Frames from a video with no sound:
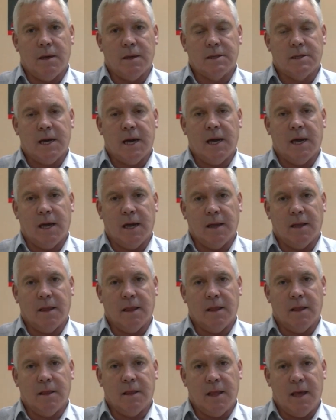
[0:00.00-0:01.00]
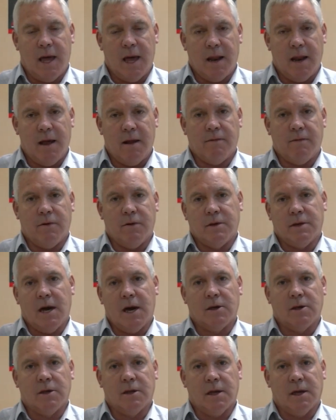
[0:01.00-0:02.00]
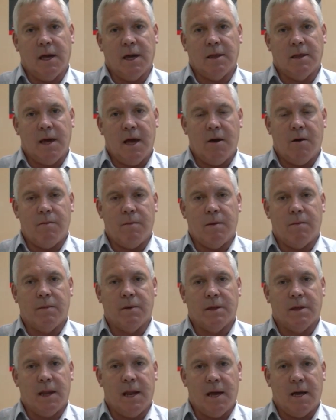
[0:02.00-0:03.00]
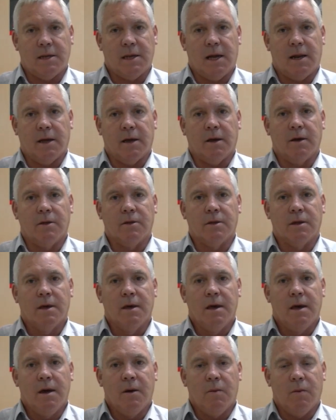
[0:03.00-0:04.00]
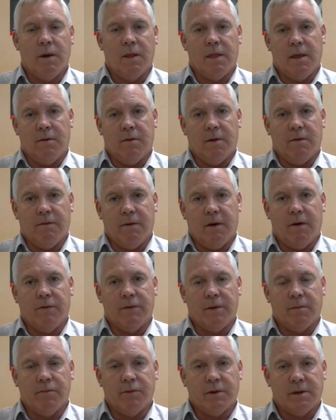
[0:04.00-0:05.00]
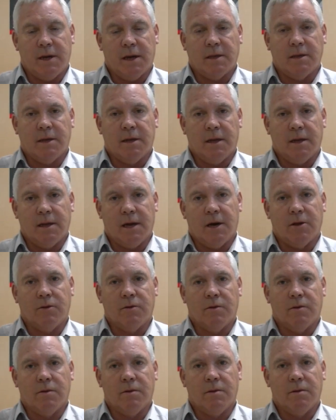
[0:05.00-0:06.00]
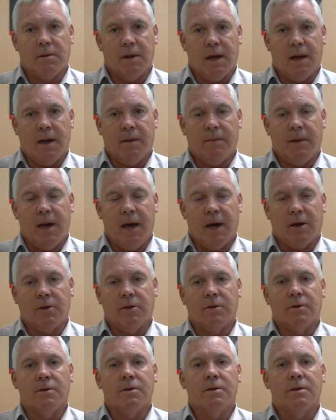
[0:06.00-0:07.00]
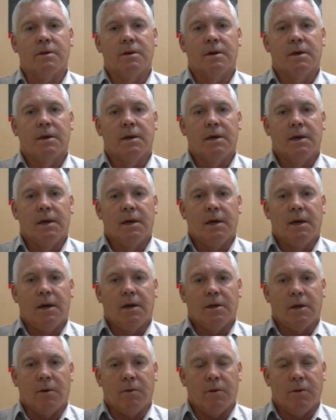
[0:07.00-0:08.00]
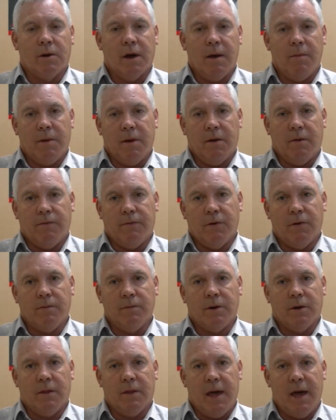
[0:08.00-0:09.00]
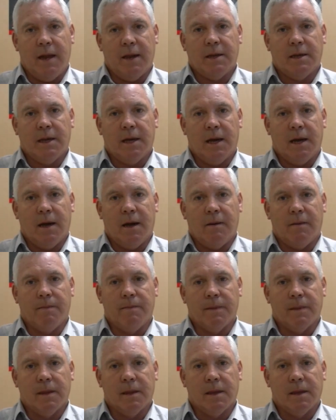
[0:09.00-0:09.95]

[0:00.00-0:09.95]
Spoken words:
taking an adverse action against our members and our delegates when they're involved in protected industrial actions. So we'll keep you informed on that.